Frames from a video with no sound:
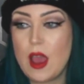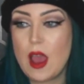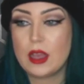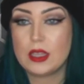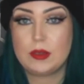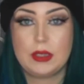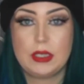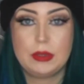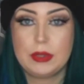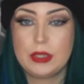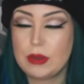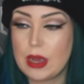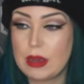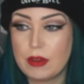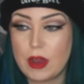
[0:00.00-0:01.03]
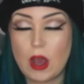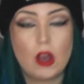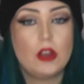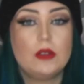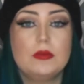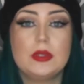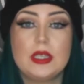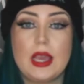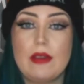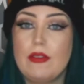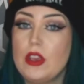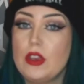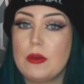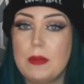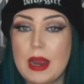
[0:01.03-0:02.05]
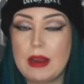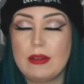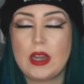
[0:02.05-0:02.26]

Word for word: especially when you have a home together, you're married.